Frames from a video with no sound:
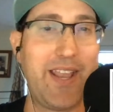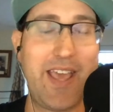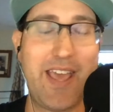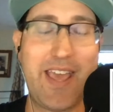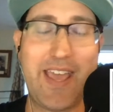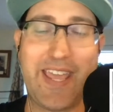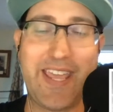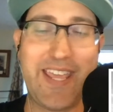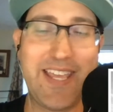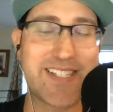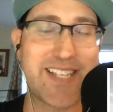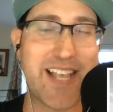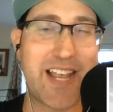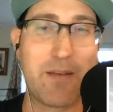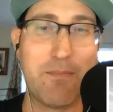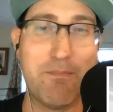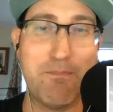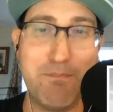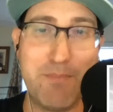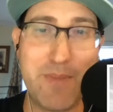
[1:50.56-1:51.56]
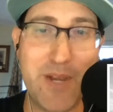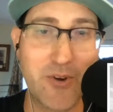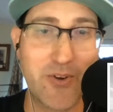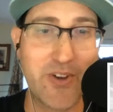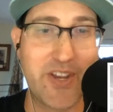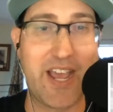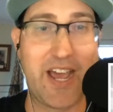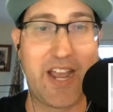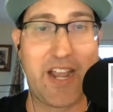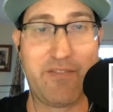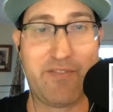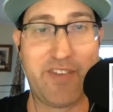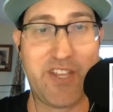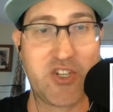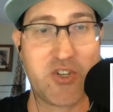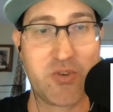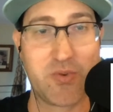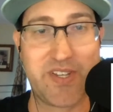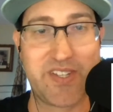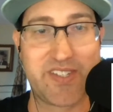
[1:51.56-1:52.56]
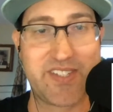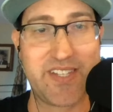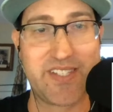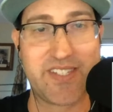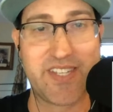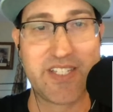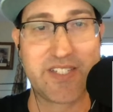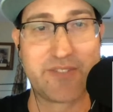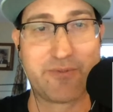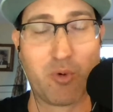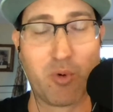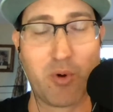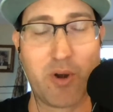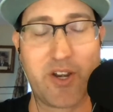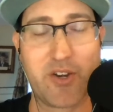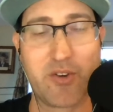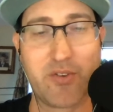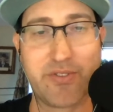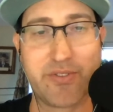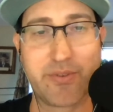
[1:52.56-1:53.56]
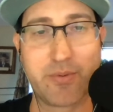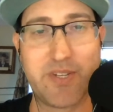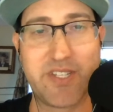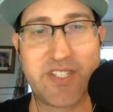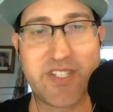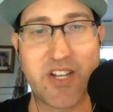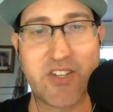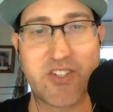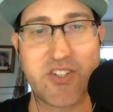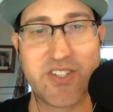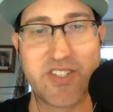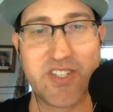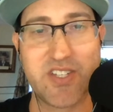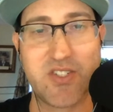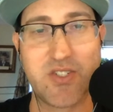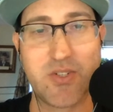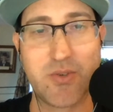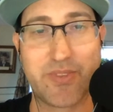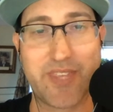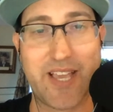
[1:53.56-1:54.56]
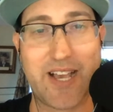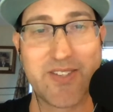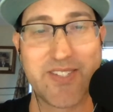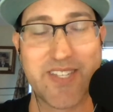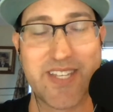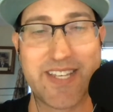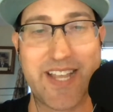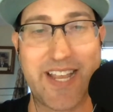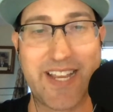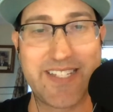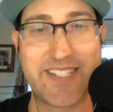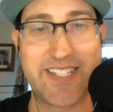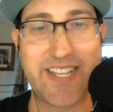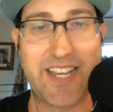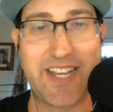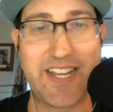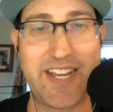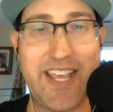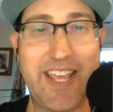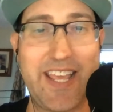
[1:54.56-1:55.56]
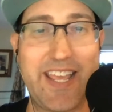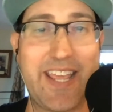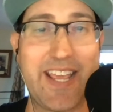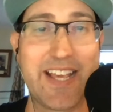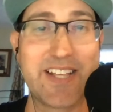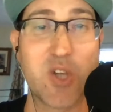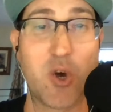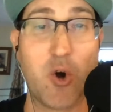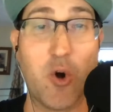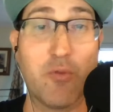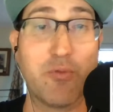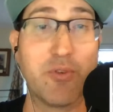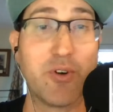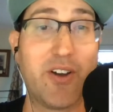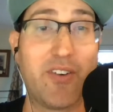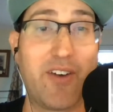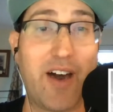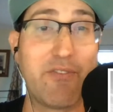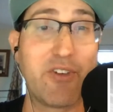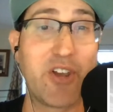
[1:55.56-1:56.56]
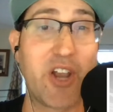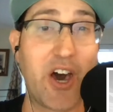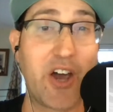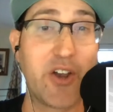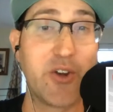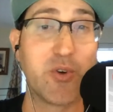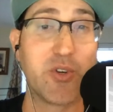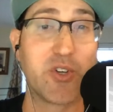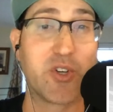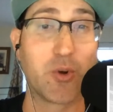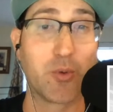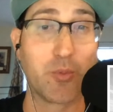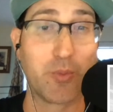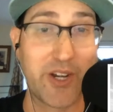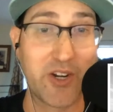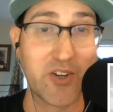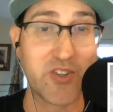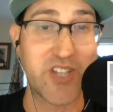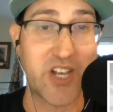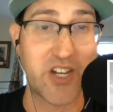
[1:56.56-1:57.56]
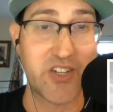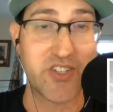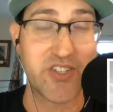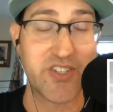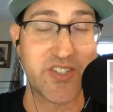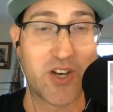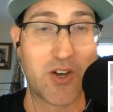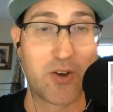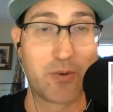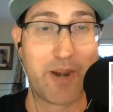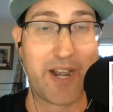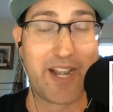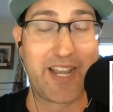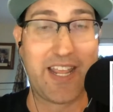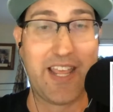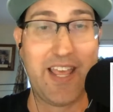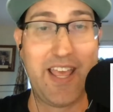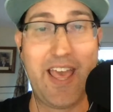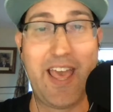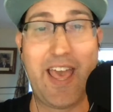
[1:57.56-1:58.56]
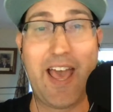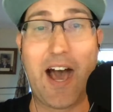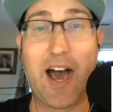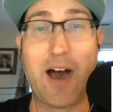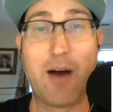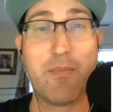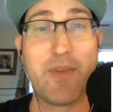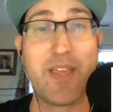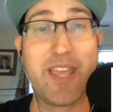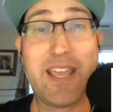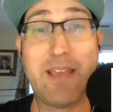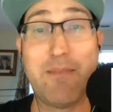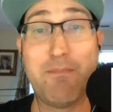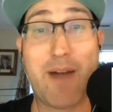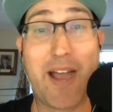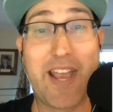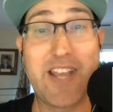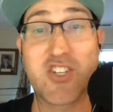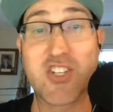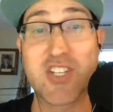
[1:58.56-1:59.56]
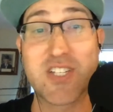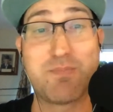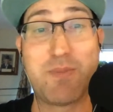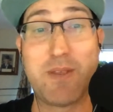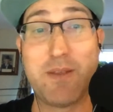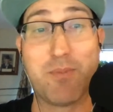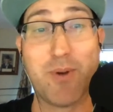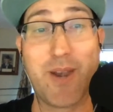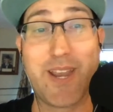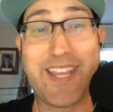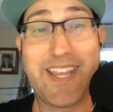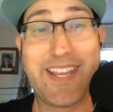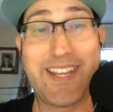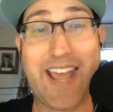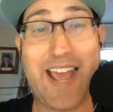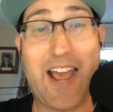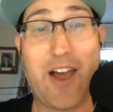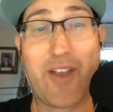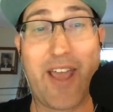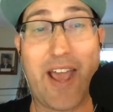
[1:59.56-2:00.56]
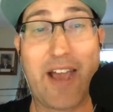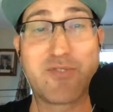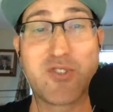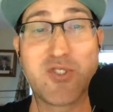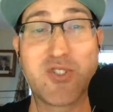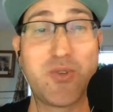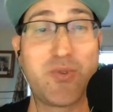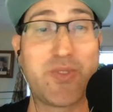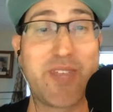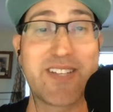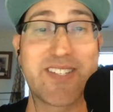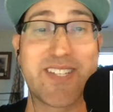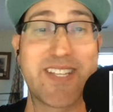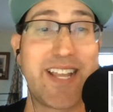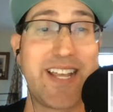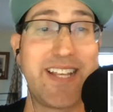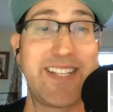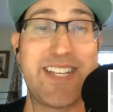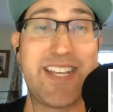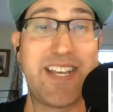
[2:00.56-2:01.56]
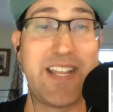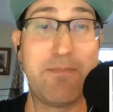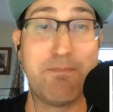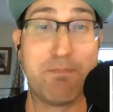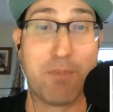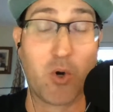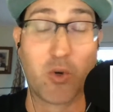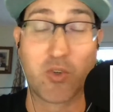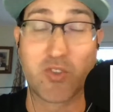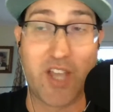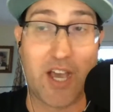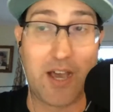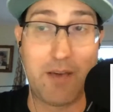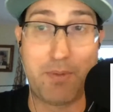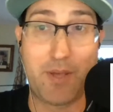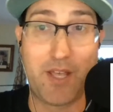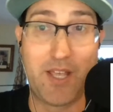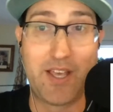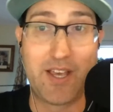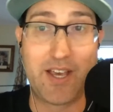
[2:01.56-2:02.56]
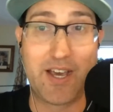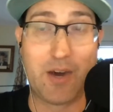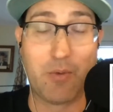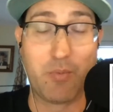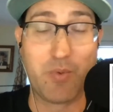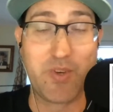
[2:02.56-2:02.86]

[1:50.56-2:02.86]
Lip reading: he has had a myriad of injuries since his 403 touches in 2019. He has over 1,100 career touches already. He might just be breaking down. After 2019, he bulked up. We